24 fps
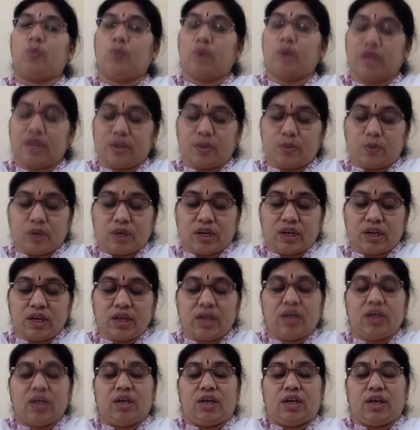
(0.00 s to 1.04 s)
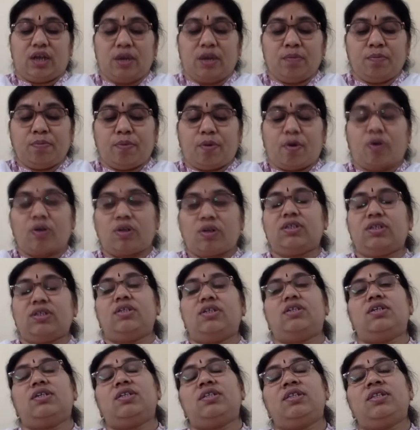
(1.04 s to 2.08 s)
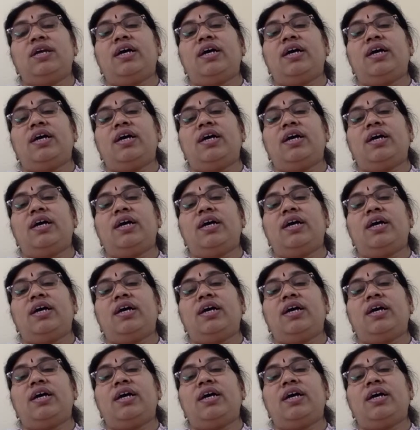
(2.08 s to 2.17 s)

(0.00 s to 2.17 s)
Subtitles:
very important.